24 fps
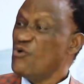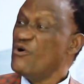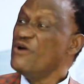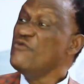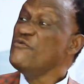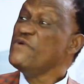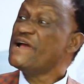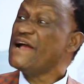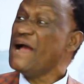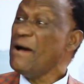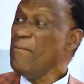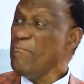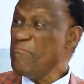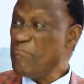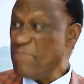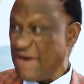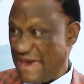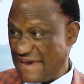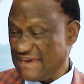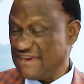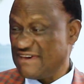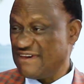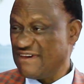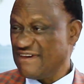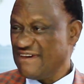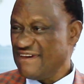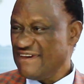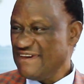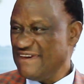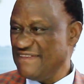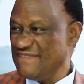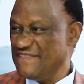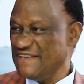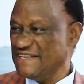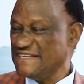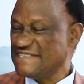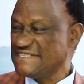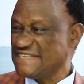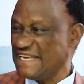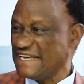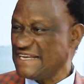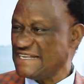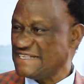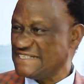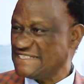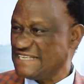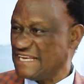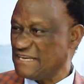When we come back in the
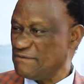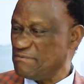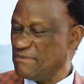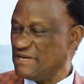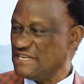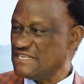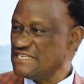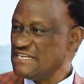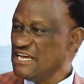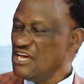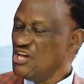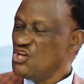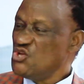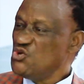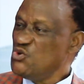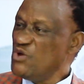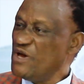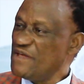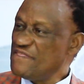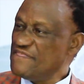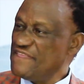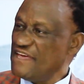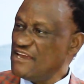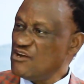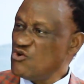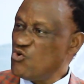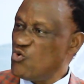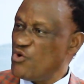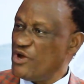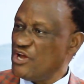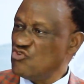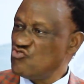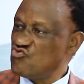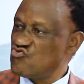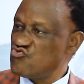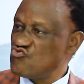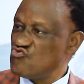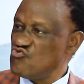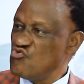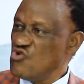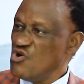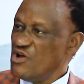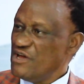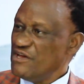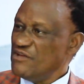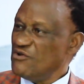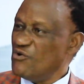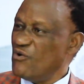second segment, you are then going to
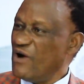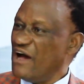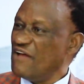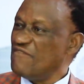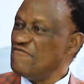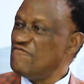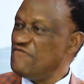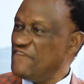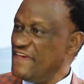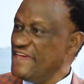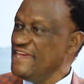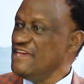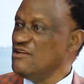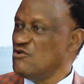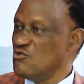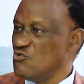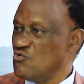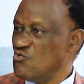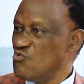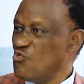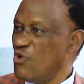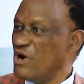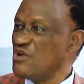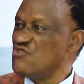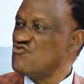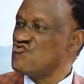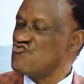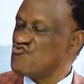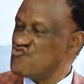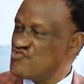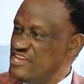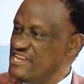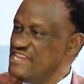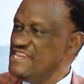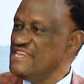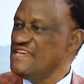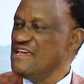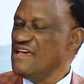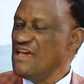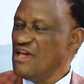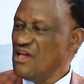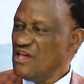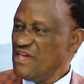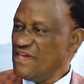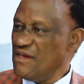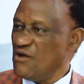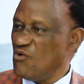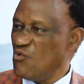unveil what really
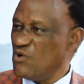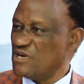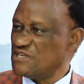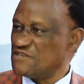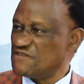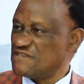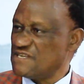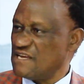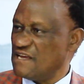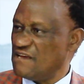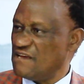was